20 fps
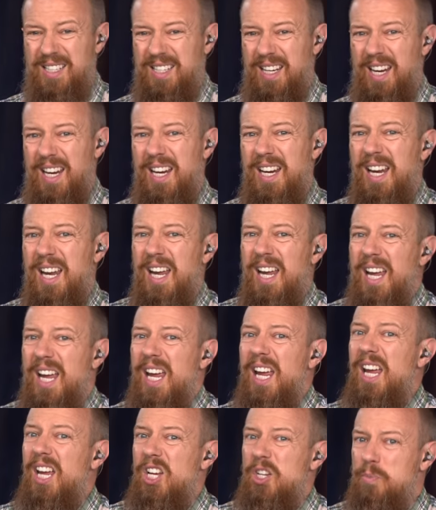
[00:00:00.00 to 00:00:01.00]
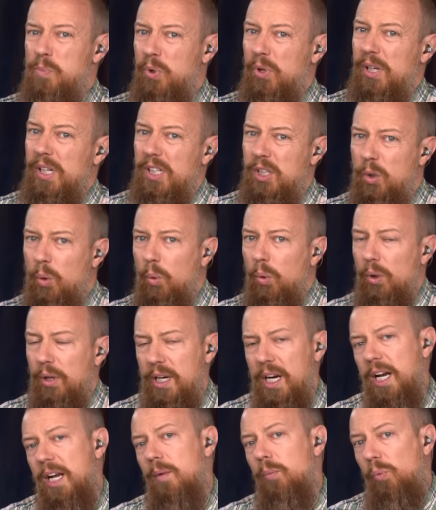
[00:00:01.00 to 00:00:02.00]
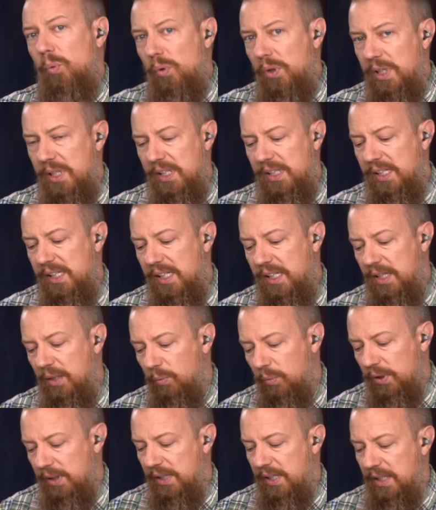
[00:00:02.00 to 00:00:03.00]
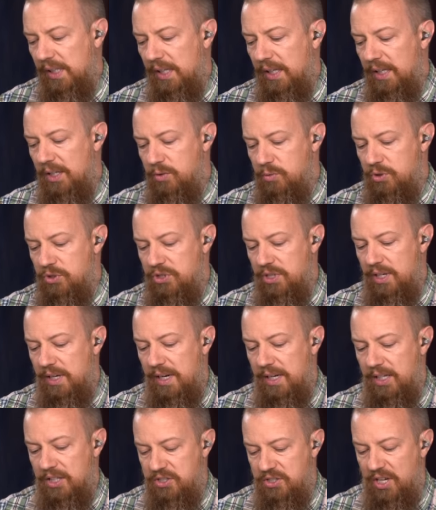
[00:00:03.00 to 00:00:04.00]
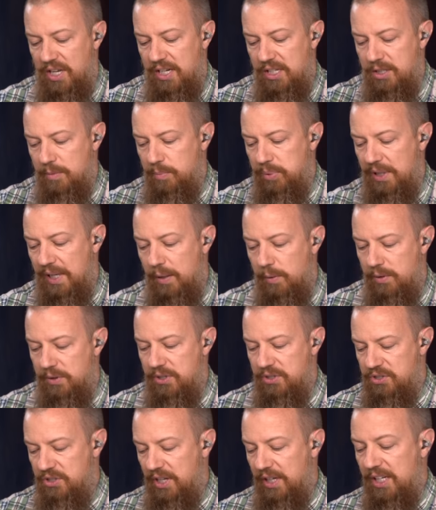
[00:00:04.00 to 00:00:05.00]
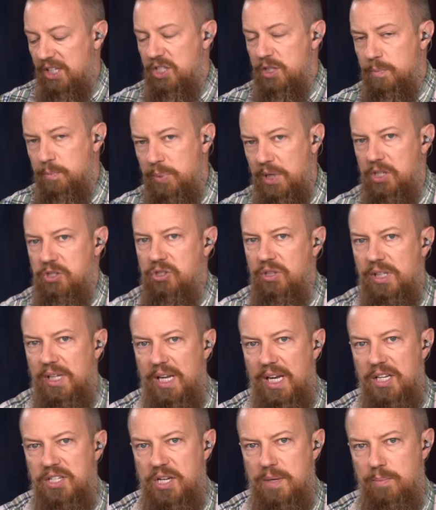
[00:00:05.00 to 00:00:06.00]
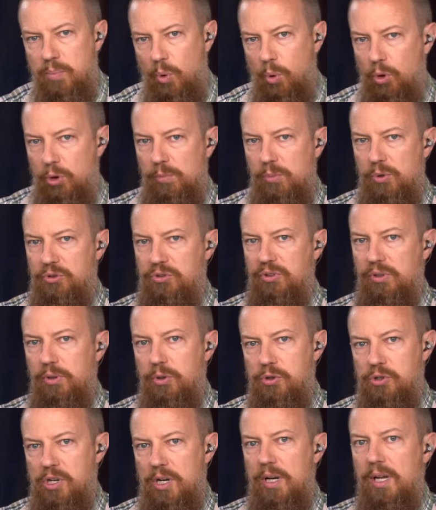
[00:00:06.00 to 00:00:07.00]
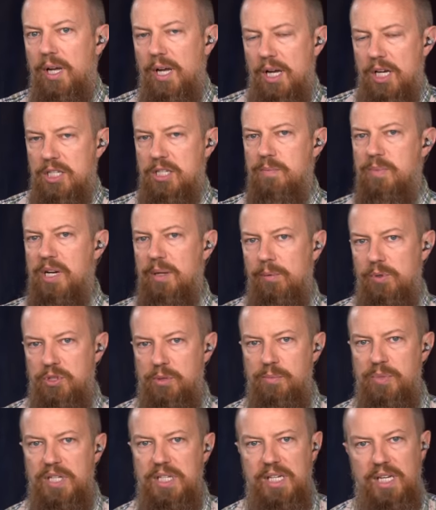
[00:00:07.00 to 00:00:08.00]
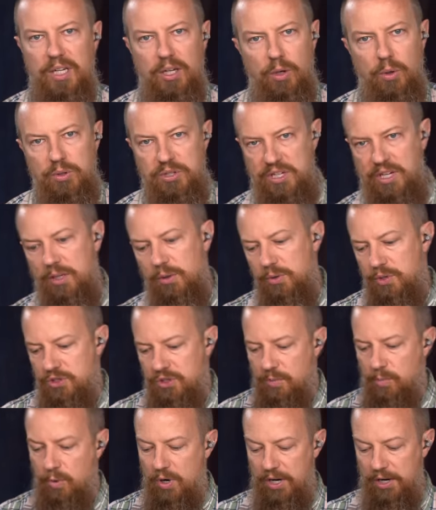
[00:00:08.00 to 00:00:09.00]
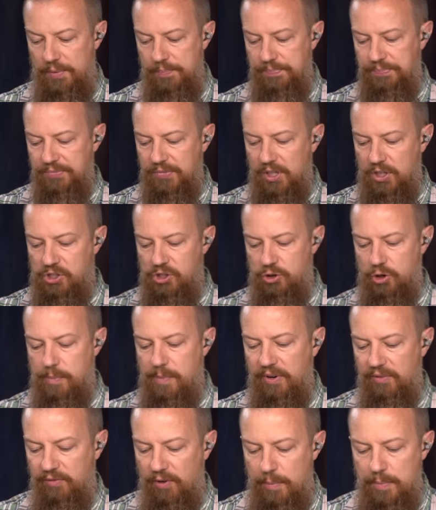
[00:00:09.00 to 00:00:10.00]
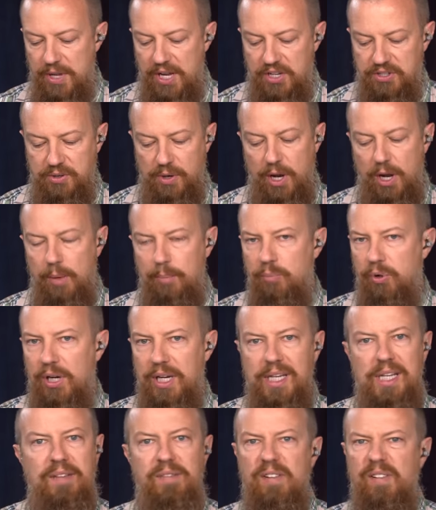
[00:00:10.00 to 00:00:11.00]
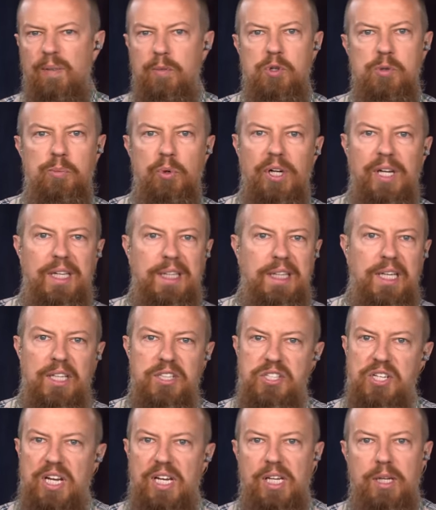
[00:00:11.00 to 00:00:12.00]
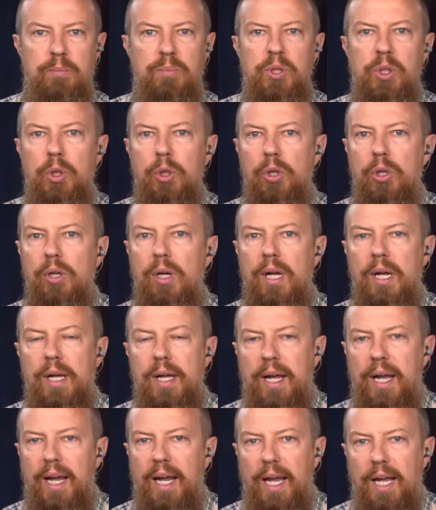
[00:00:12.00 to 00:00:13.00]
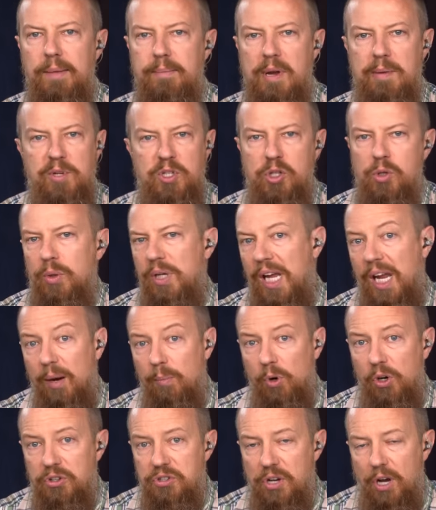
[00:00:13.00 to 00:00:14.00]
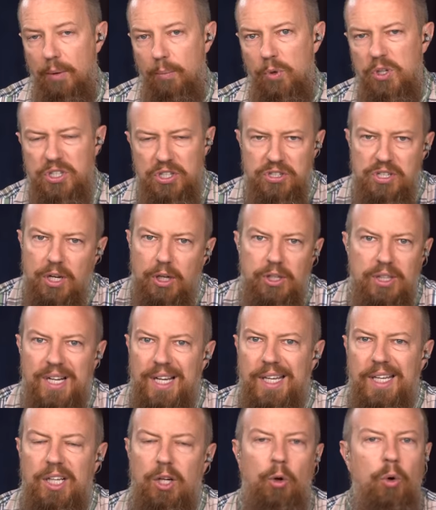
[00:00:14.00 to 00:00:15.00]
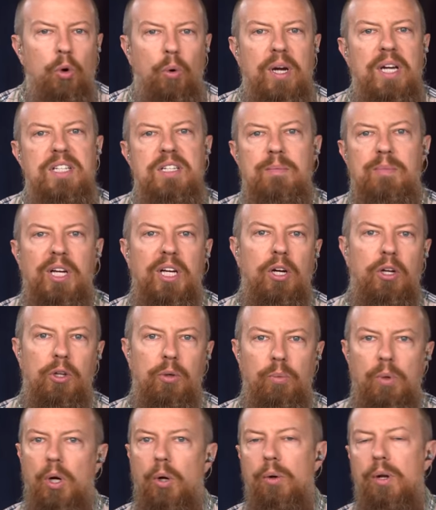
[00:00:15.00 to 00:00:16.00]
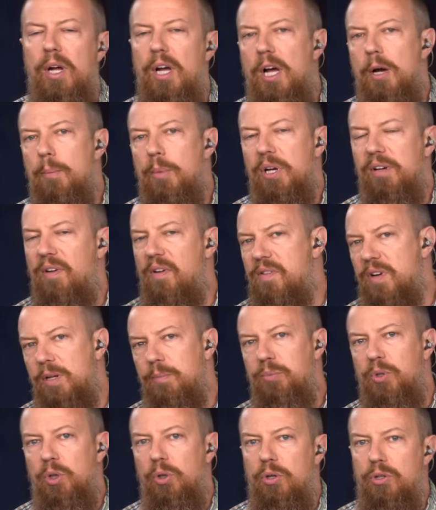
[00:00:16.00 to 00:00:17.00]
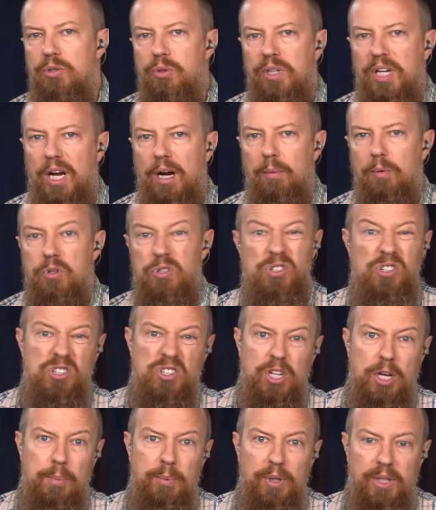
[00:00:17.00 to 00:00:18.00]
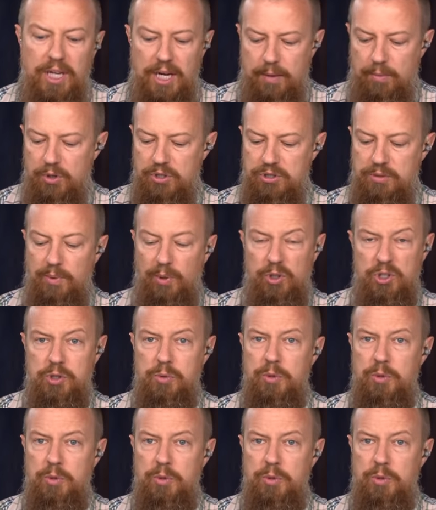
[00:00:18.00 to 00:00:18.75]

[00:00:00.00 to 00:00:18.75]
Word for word: say is pretty cool. And I am really, really interested and excited to play with this thing, especially as a portable solution. To be able to be in a hotel or somewhere, streaming from this, even if I'm just bringing in, say, a computer and maybe two cameras, um, which is, you know, you're not going to go crazy big on the road. But if I have a computer and two cameras or just a couple of cameras to be able to